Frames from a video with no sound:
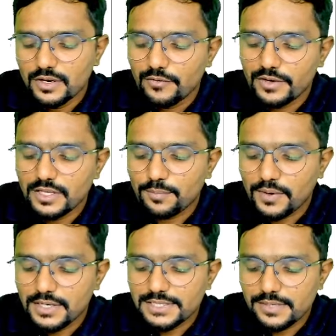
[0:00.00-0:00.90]
When the
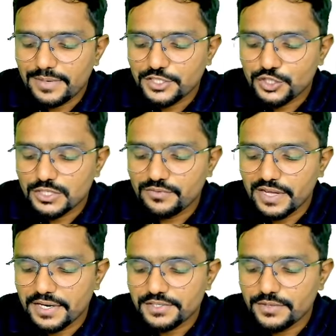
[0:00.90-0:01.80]
policy matures, we
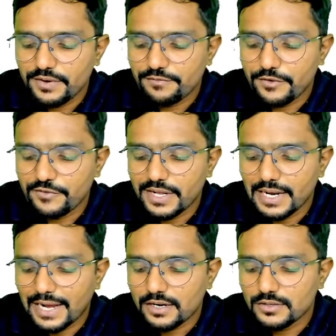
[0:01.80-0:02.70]
are receiving 50 lakh.